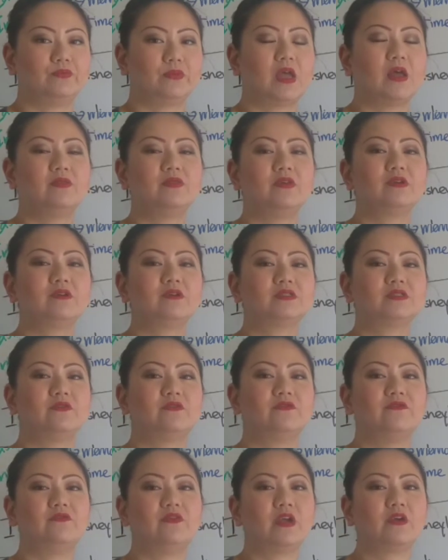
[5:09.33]
and there's a
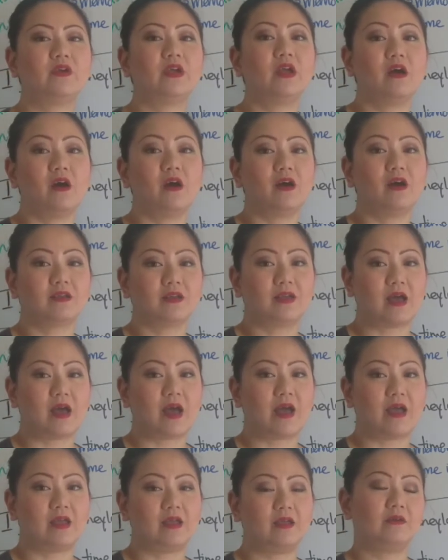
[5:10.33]
very hot
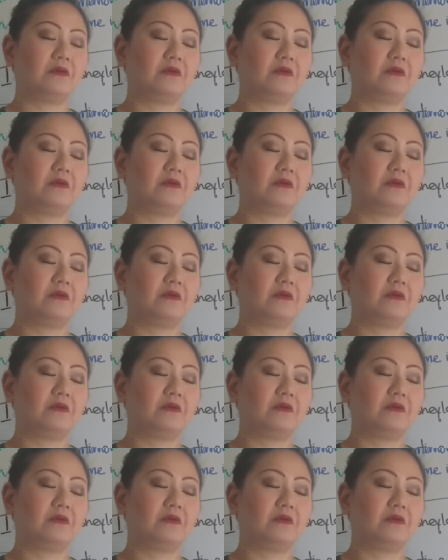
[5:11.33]
guy